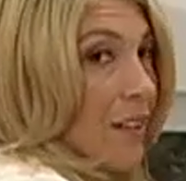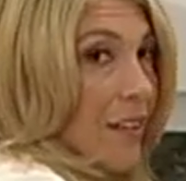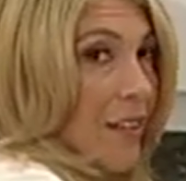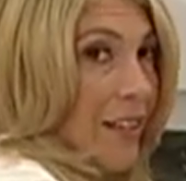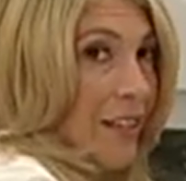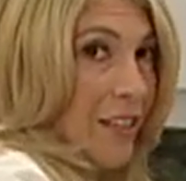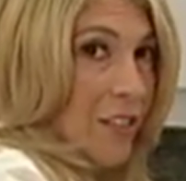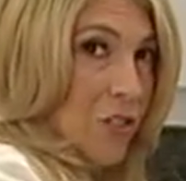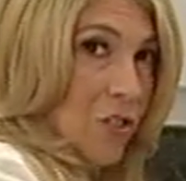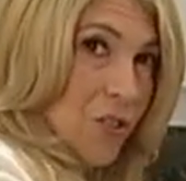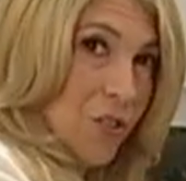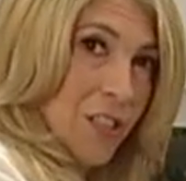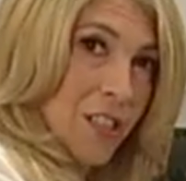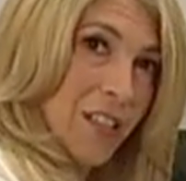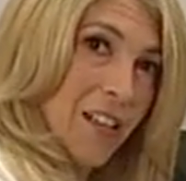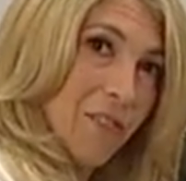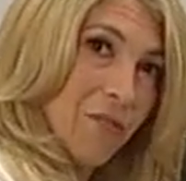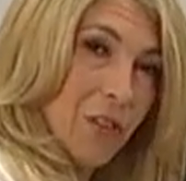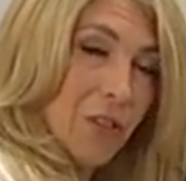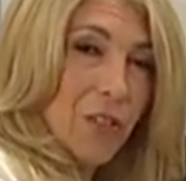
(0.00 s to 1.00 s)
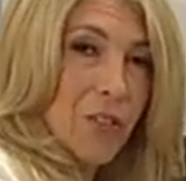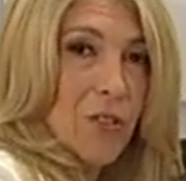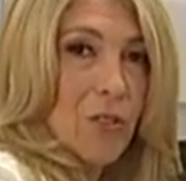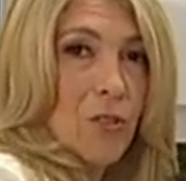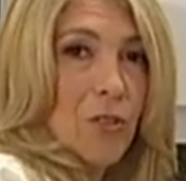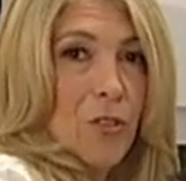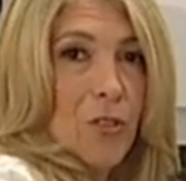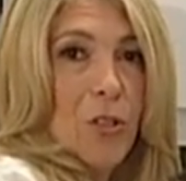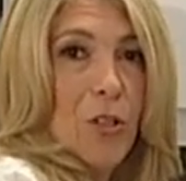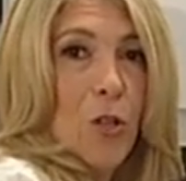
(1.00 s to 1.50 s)
and you can have a little
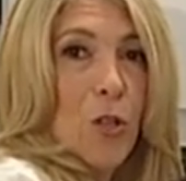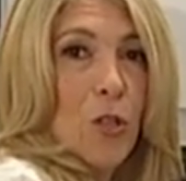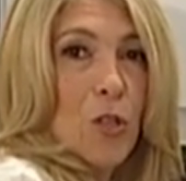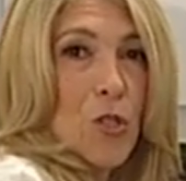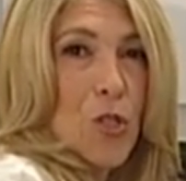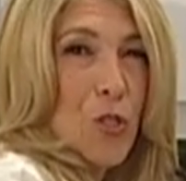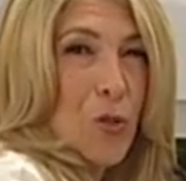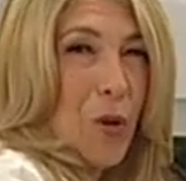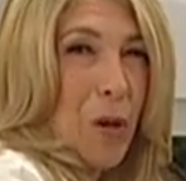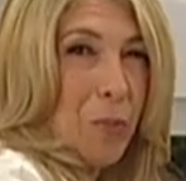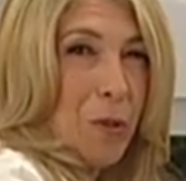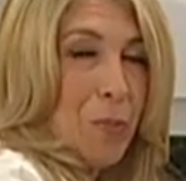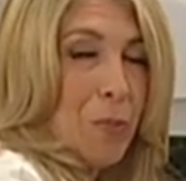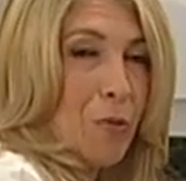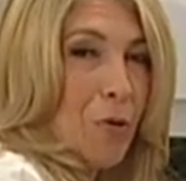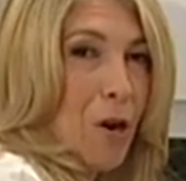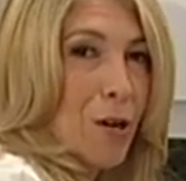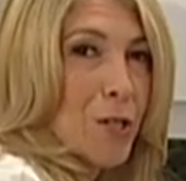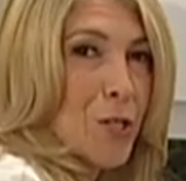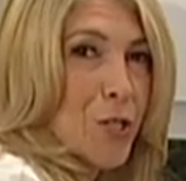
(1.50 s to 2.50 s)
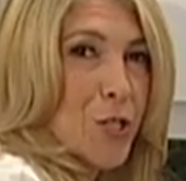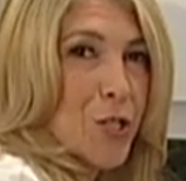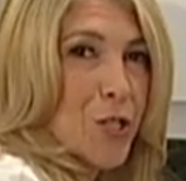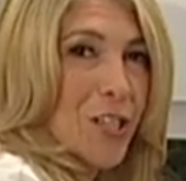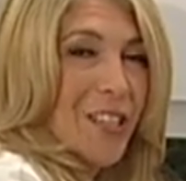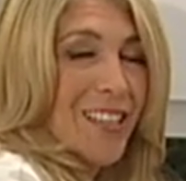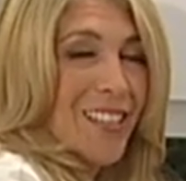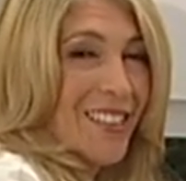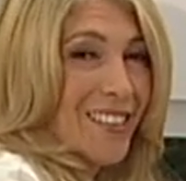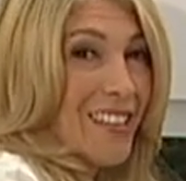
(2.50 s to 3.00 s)
scrubby brush.
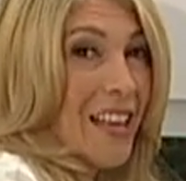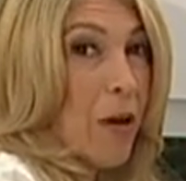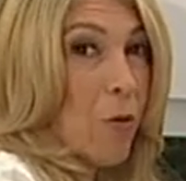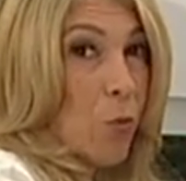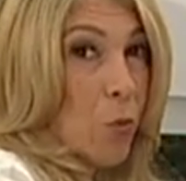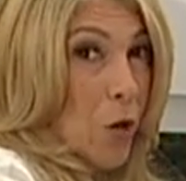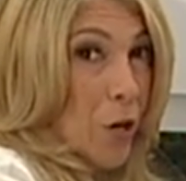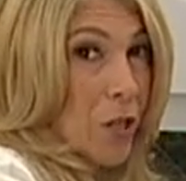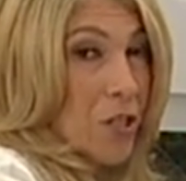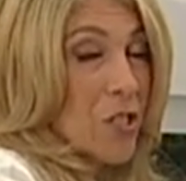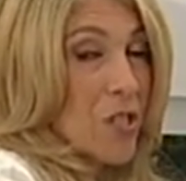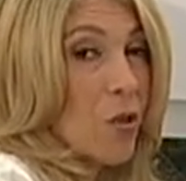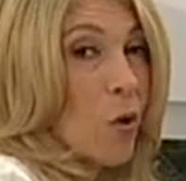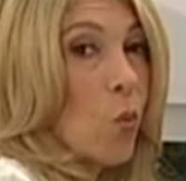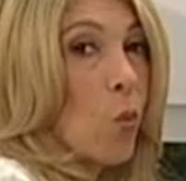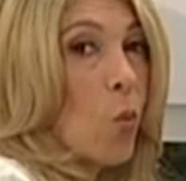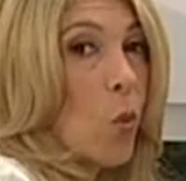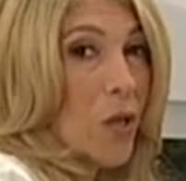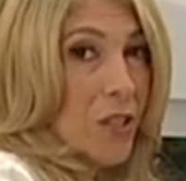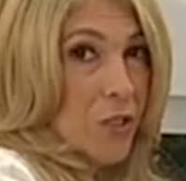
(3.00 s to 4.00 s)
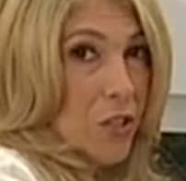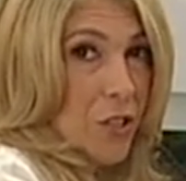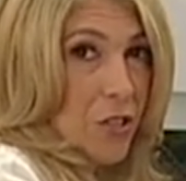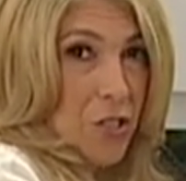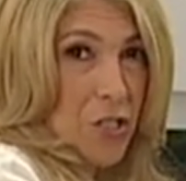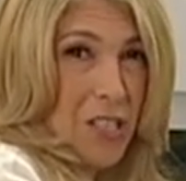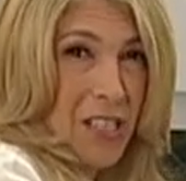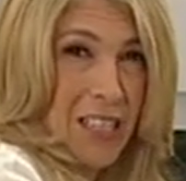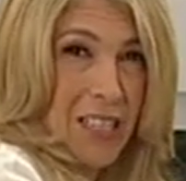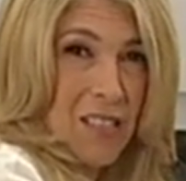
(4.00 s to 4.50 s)
That works
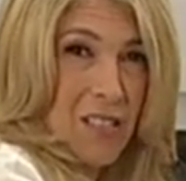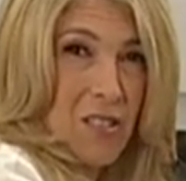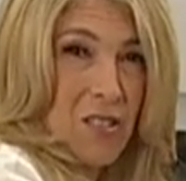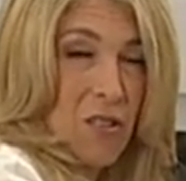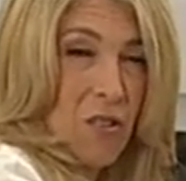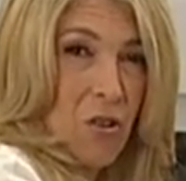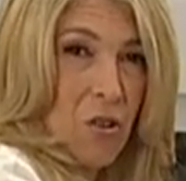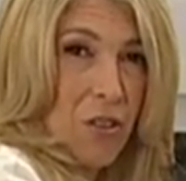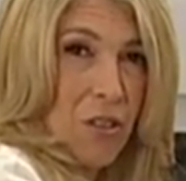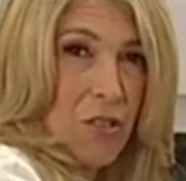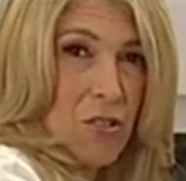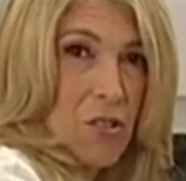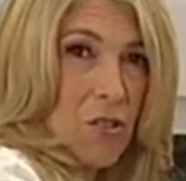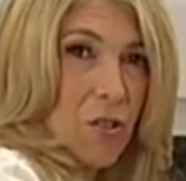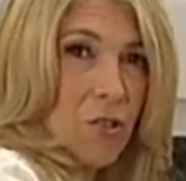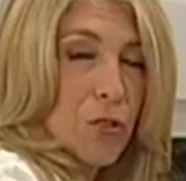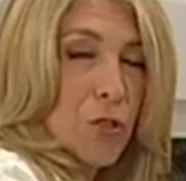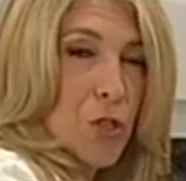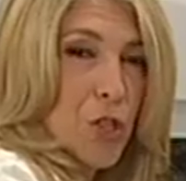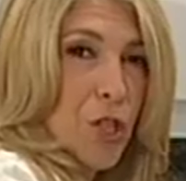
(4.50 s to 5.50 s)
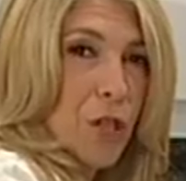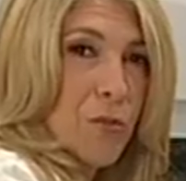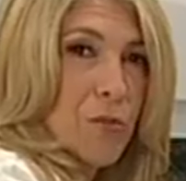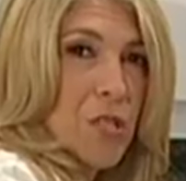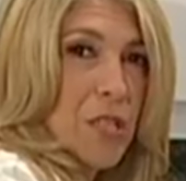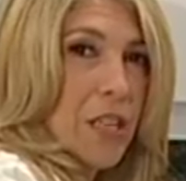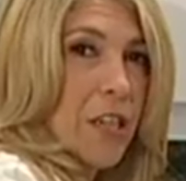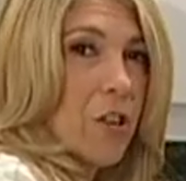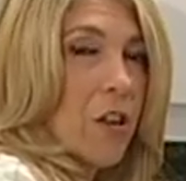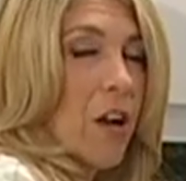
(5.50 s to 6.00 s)
wonders, gets all those little germs
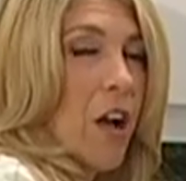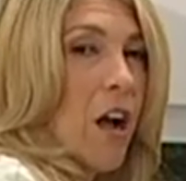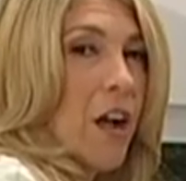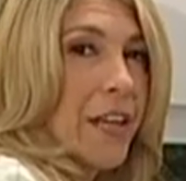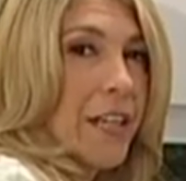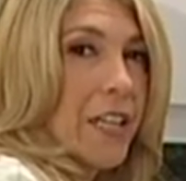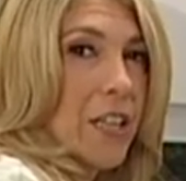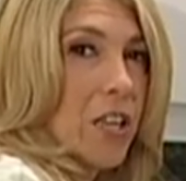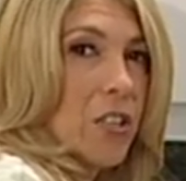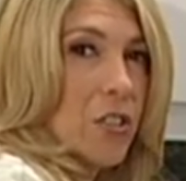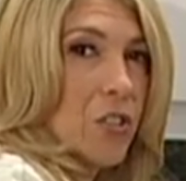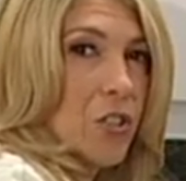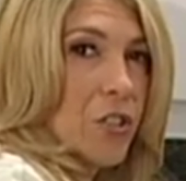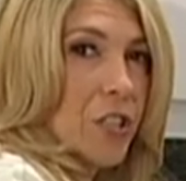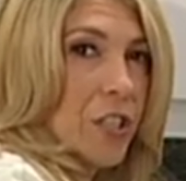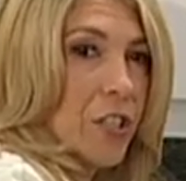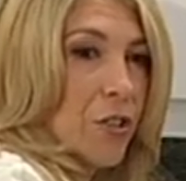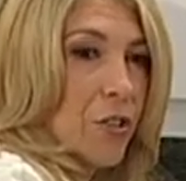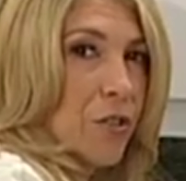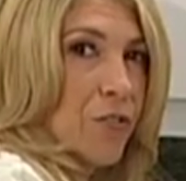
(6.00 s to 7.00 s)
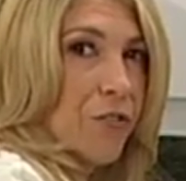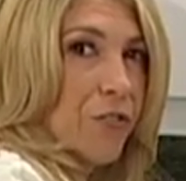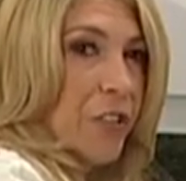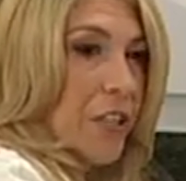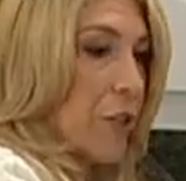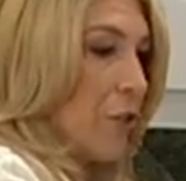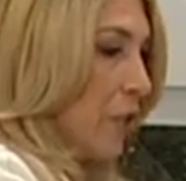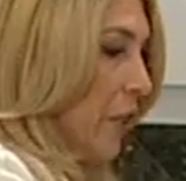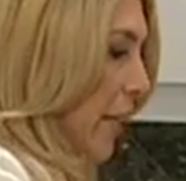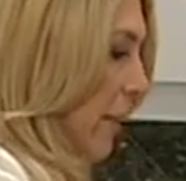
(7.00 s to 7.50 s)
that are hiding underneath your
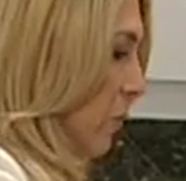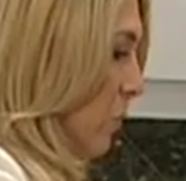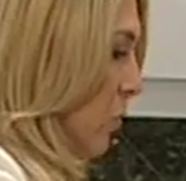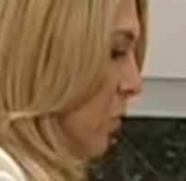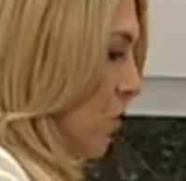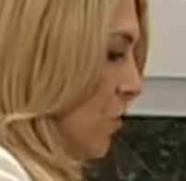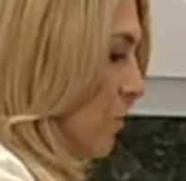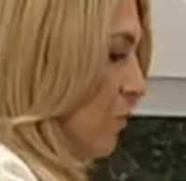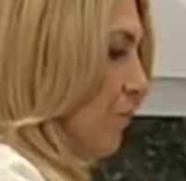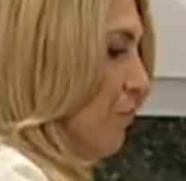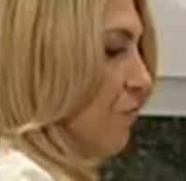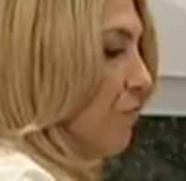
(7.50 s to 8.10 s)
fingernails.